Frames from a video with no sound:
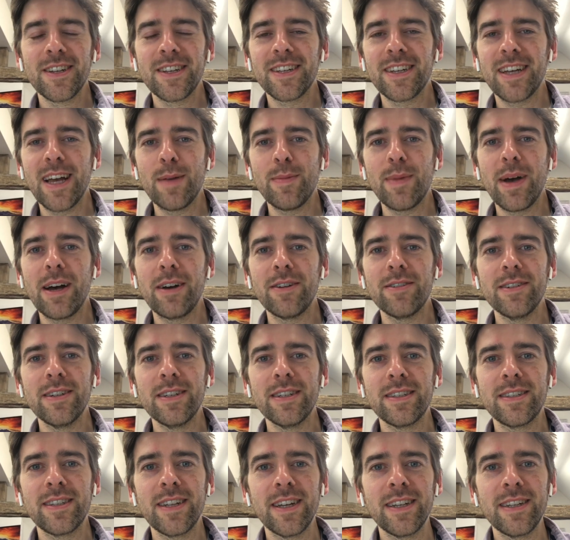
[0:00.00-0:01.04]
came out
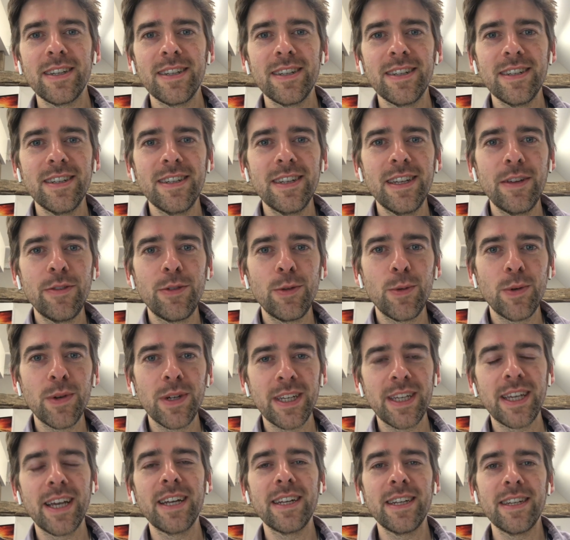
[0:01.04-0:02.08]
and said, if you
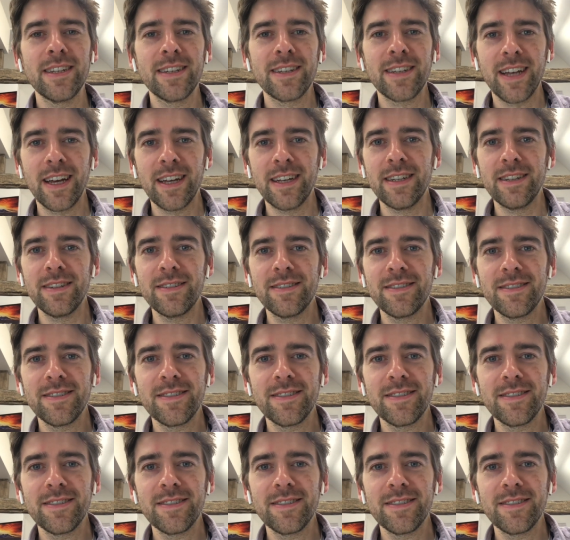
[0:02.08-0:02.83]
want to get it, get it.